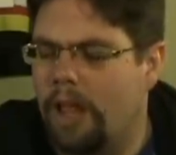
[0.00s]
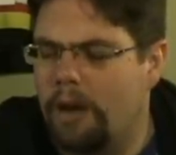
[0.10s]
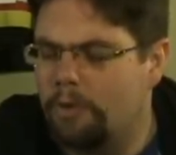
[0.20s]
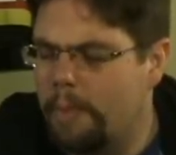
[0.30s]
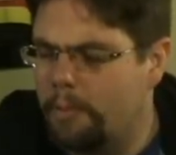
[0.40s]
I
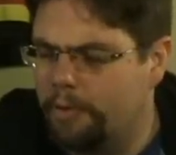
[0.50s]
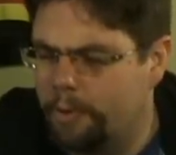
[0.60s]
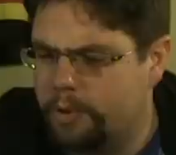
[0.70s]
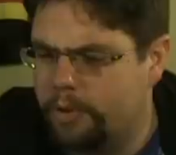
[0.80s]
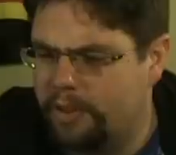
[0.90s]
don't remember if it
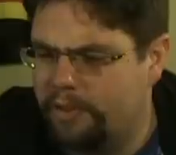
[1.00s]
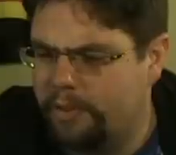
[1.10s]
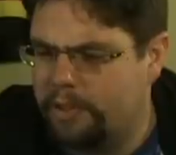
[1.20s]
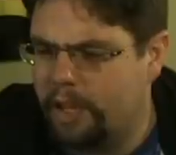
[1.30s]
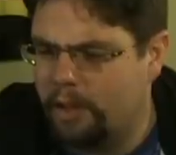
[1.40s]
was 35th
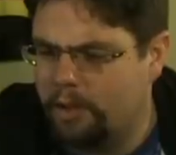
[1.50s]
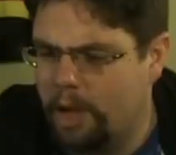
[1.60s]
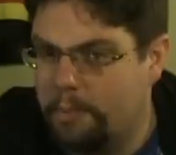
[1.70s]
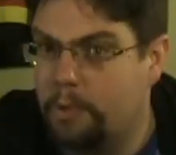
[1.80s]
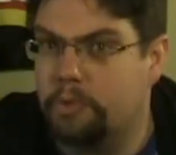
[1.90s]
scale or
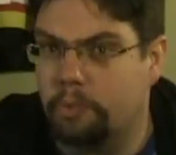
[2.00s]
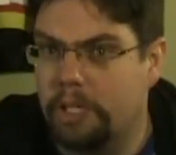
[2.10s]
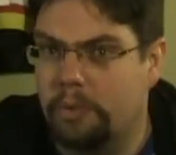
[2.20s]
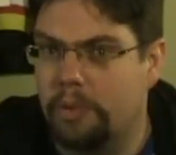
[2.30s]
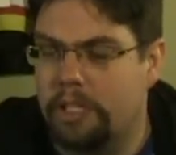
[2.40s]
not, but it was
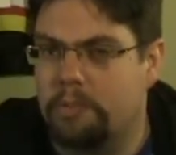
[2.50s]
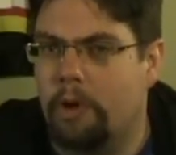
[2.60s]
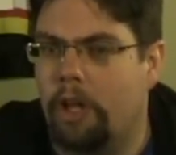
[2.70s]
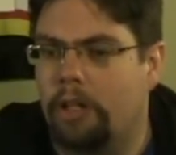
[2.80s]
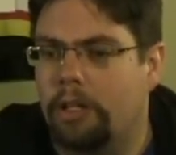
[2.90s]
really, really
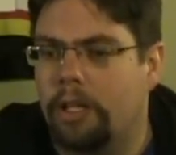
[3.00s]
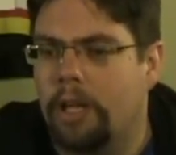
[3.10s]
small.